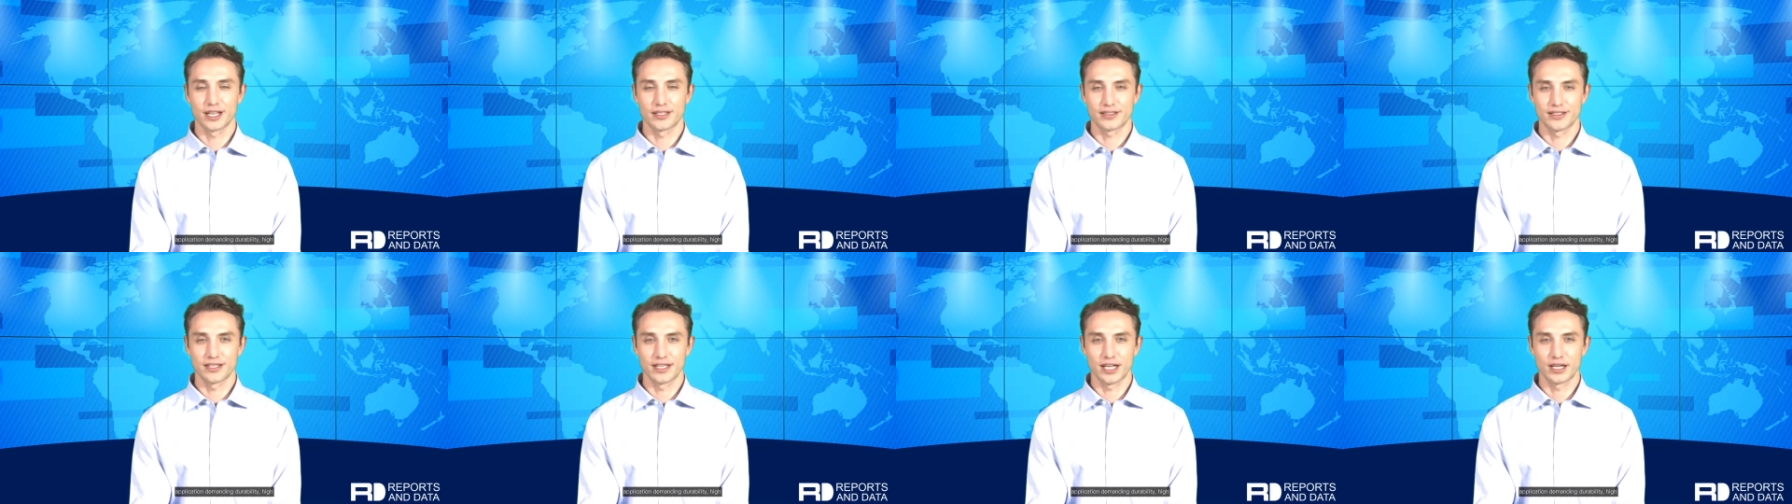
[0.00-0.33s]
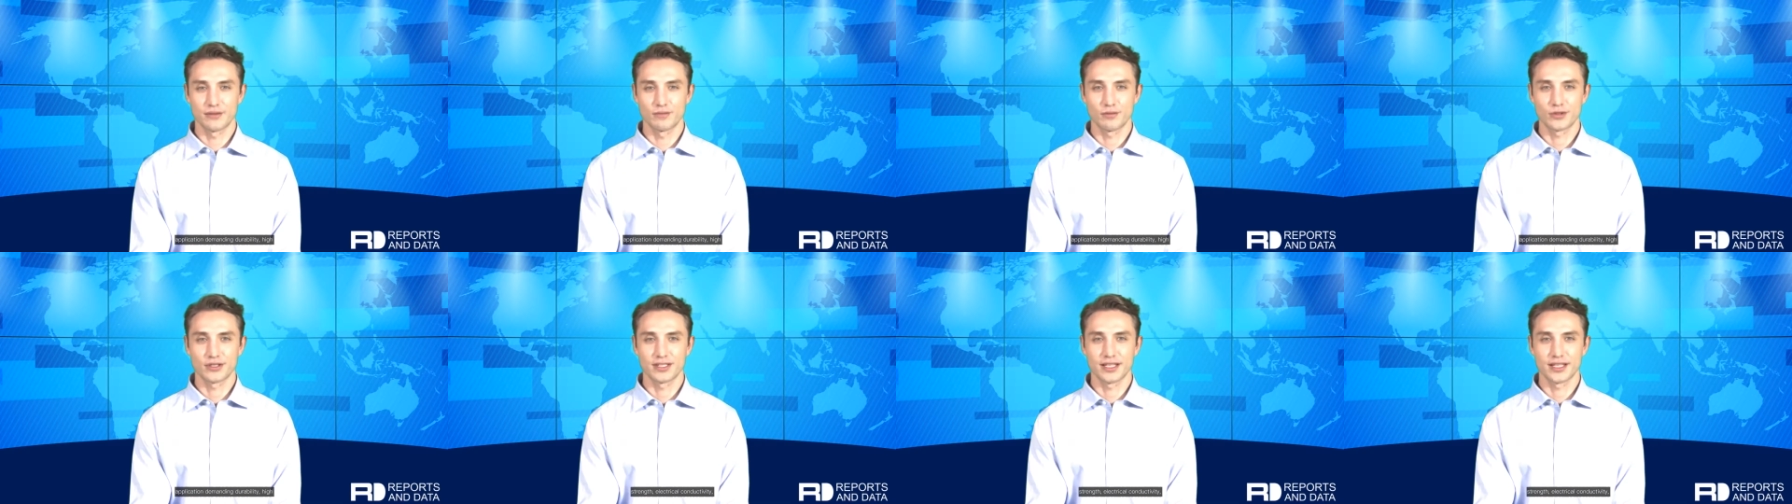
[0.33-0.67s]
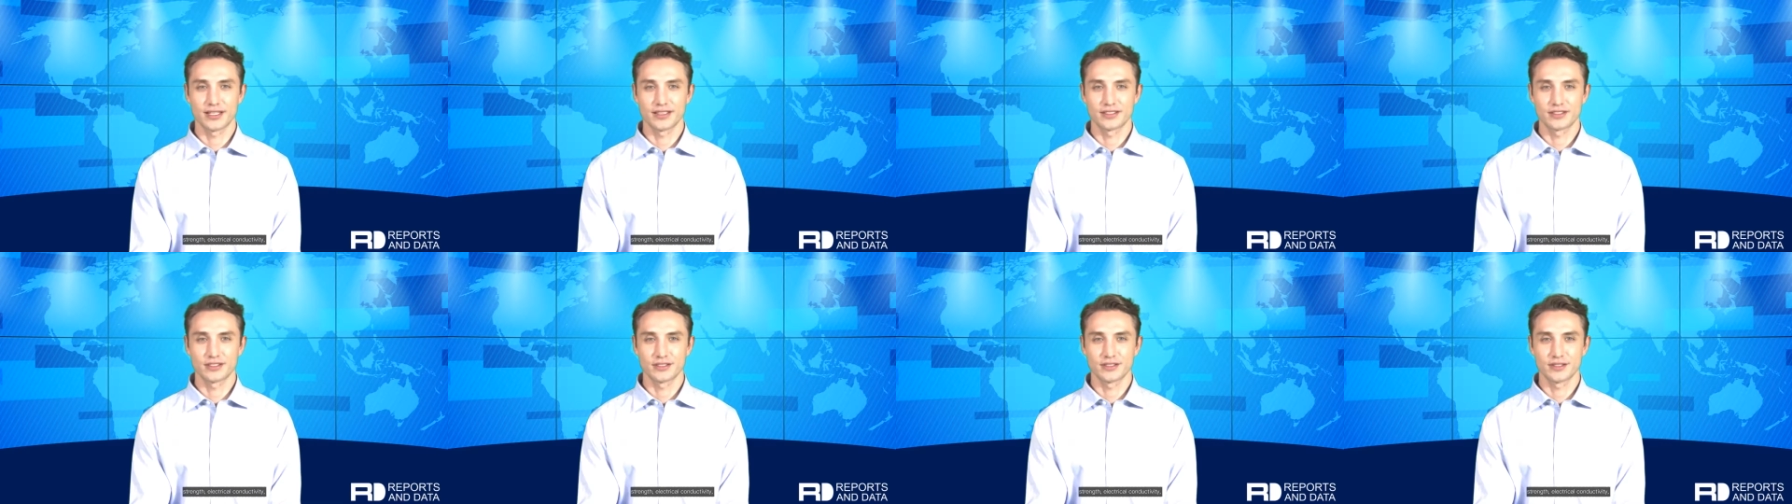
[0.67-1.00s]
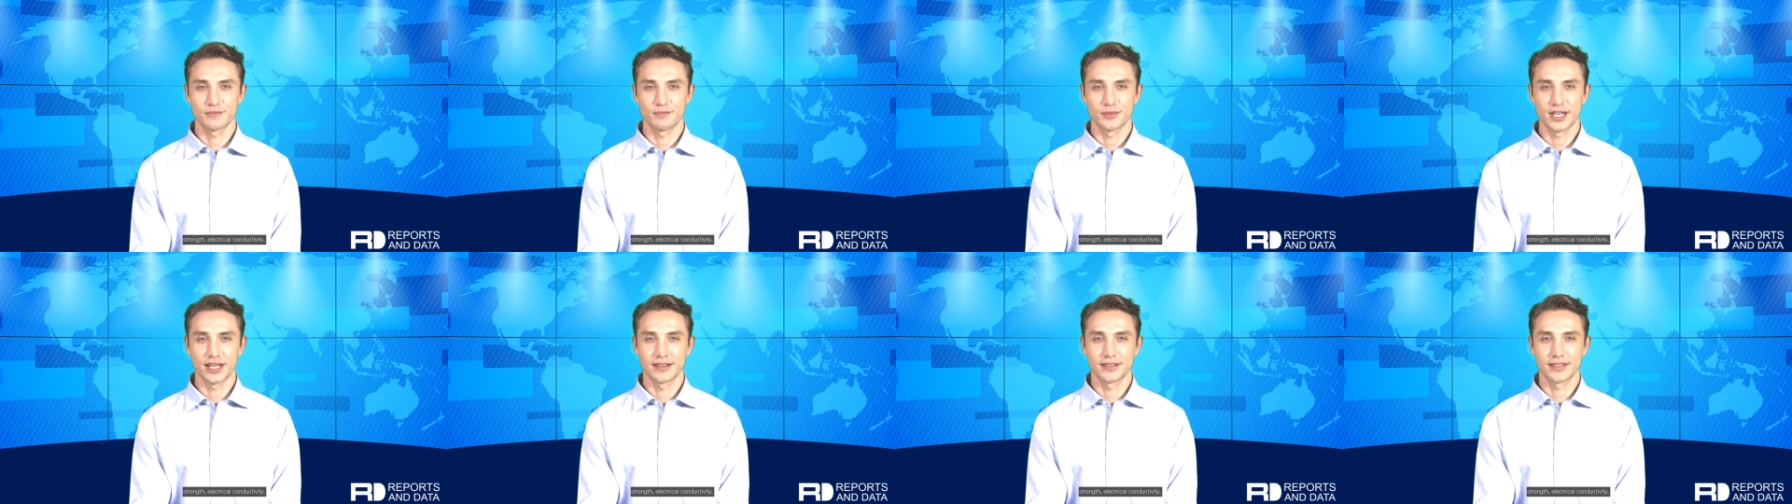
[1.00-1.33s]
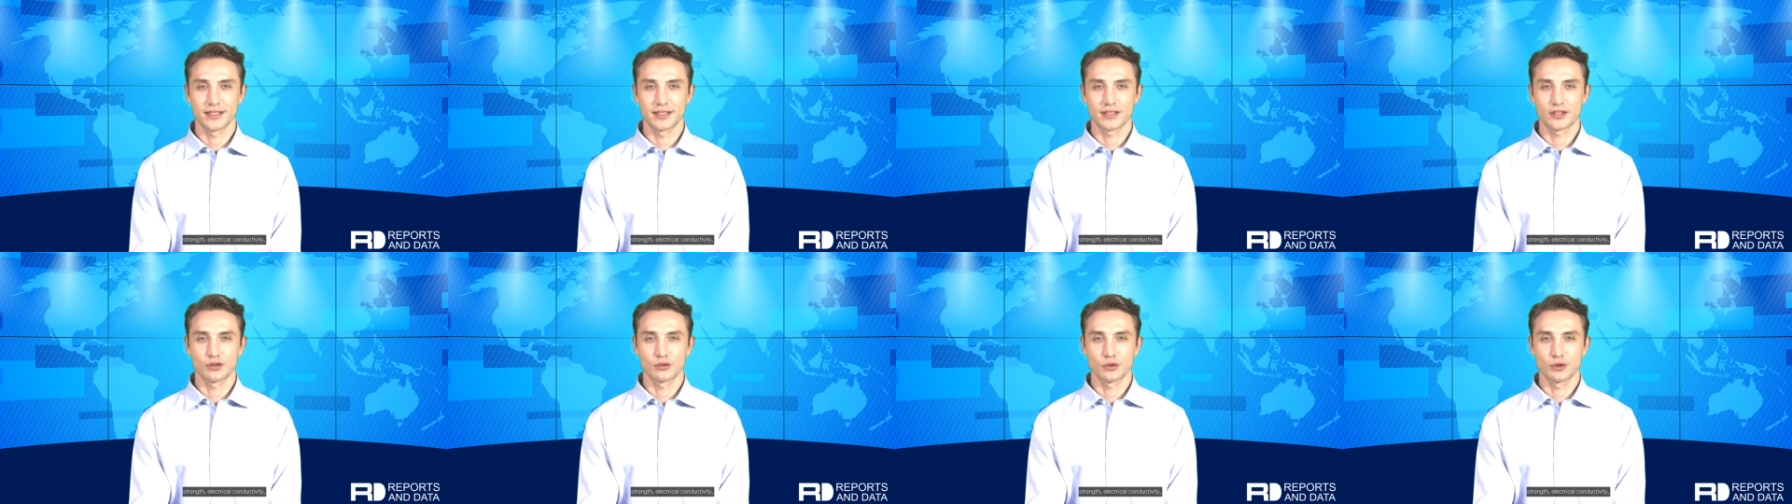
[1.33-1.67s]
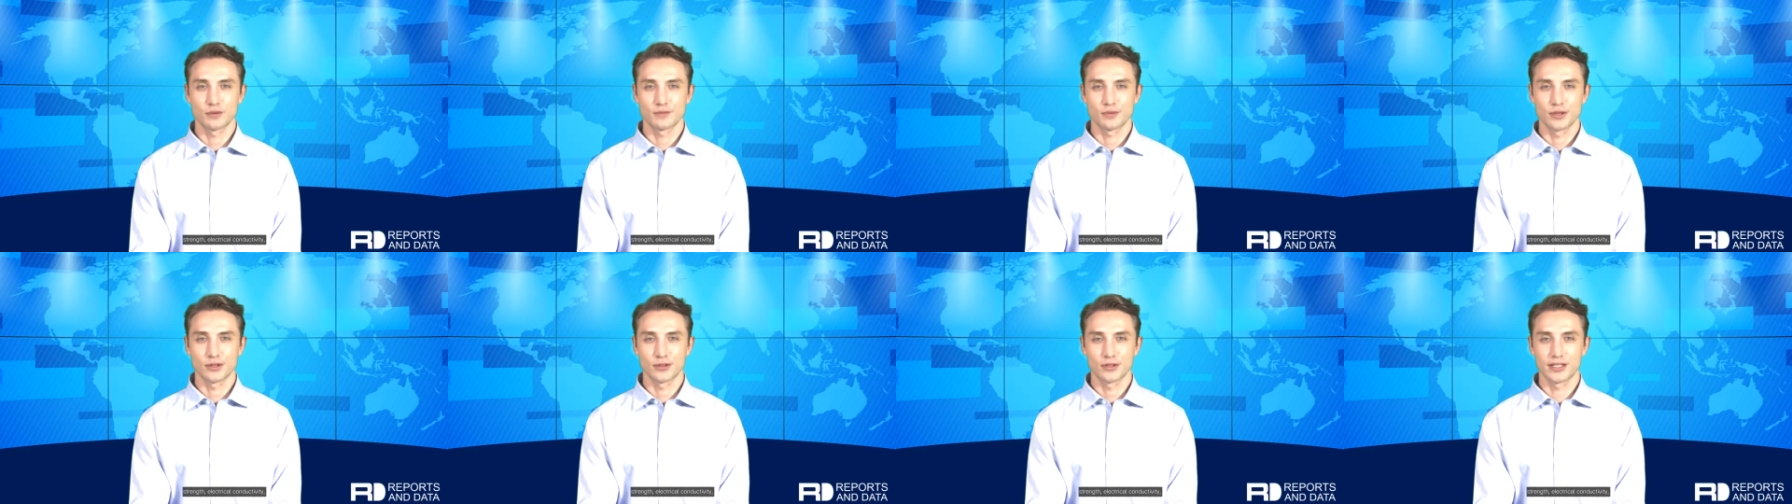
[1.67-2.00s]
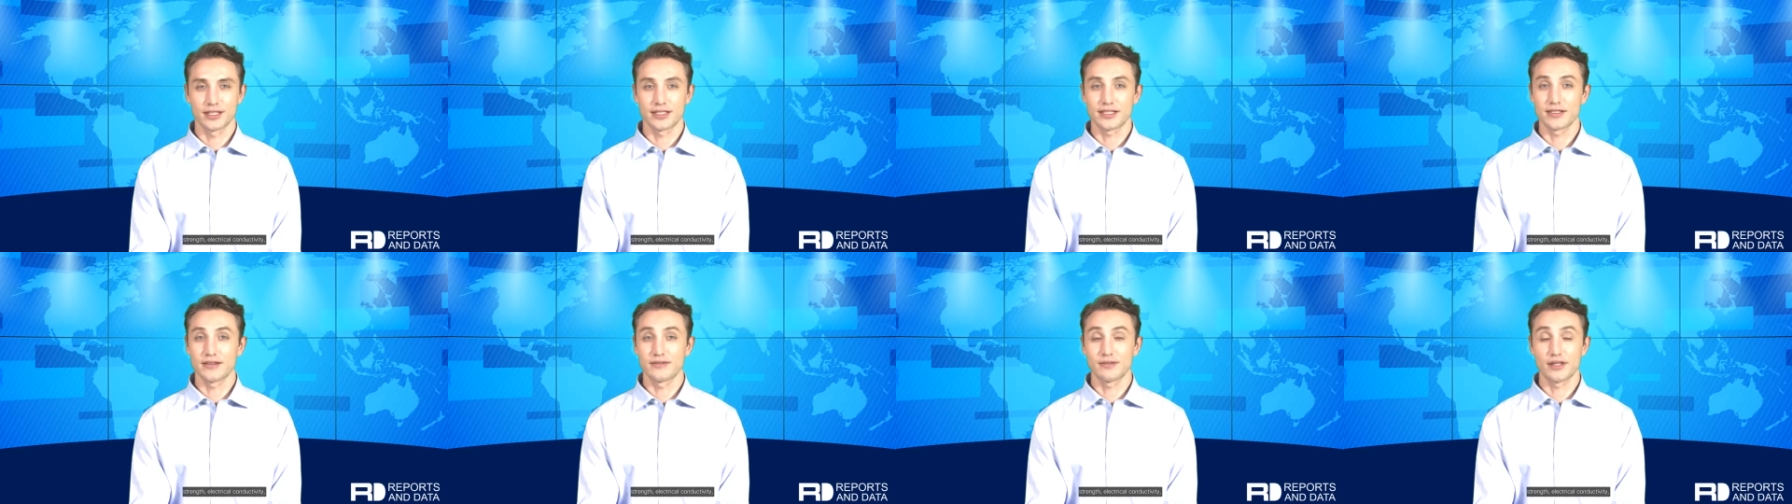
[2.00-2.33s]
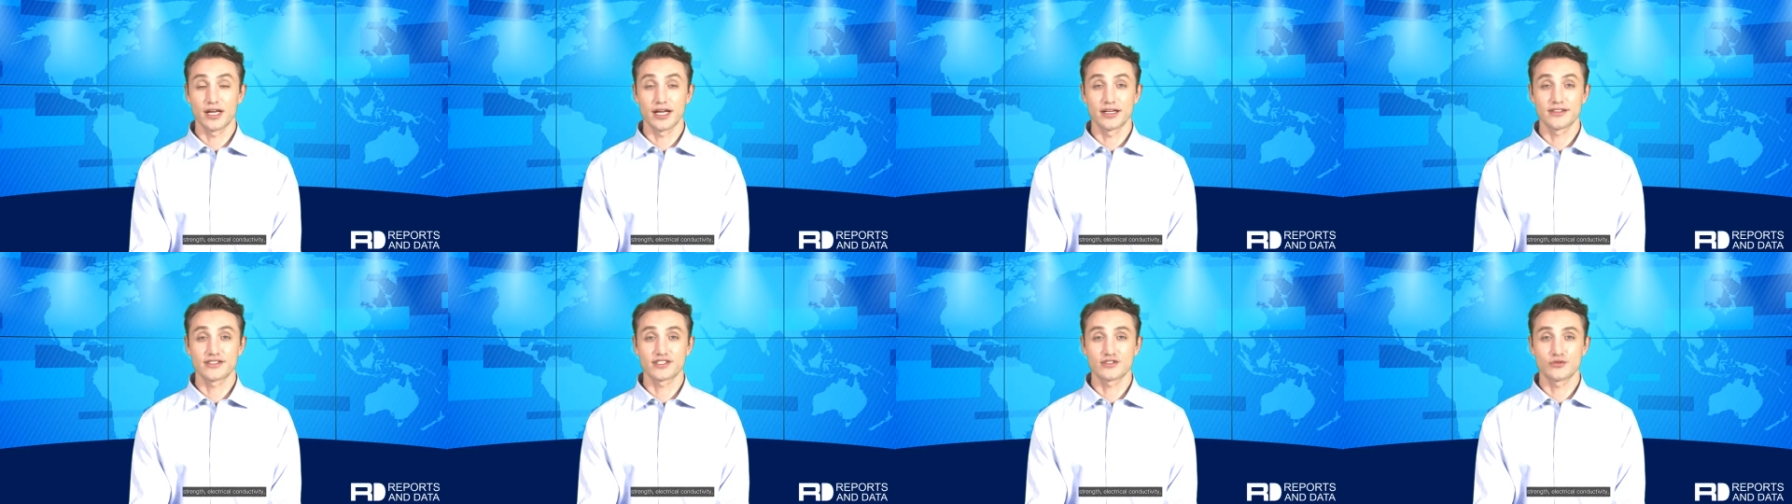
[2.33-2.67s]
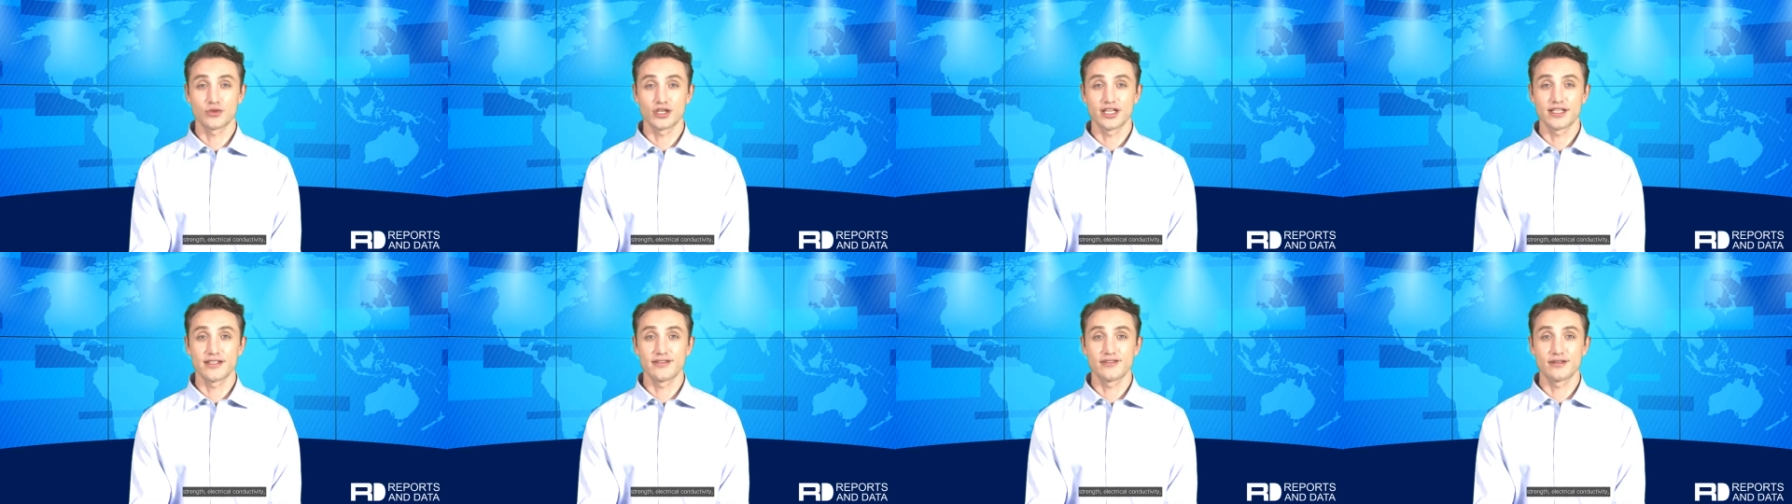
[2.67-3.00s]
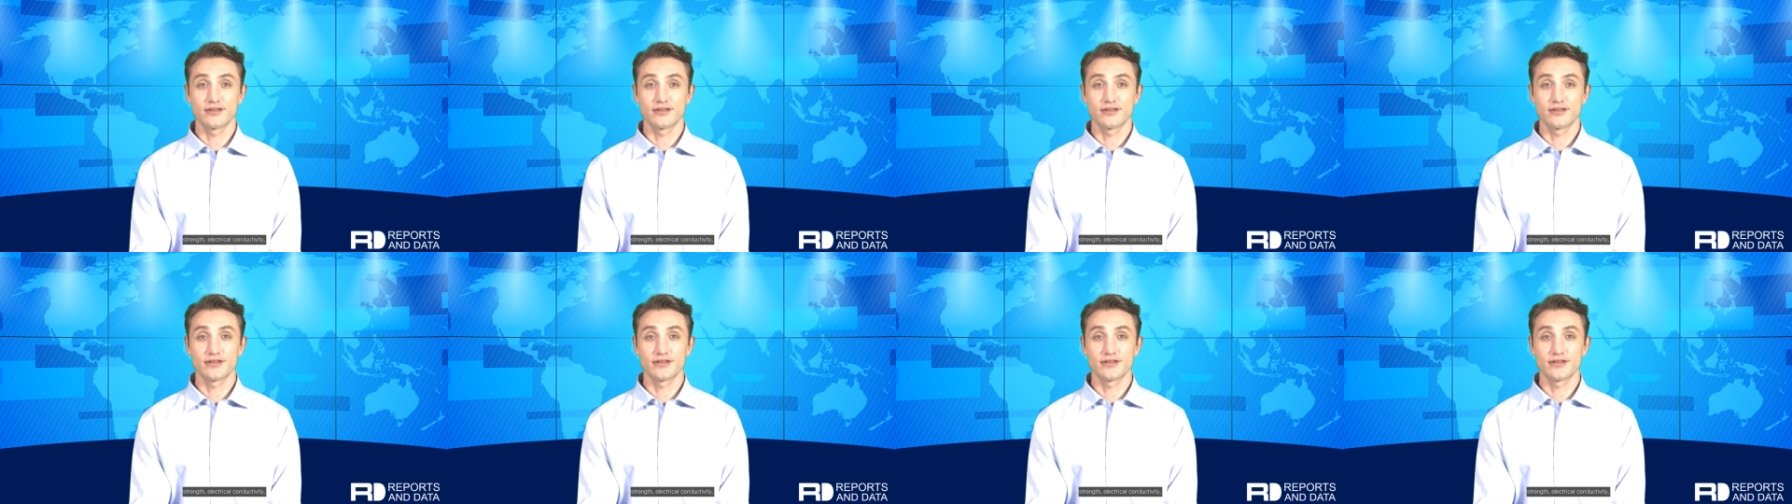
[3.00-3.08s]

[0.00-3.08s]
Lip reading: any application demanding durability, high strength,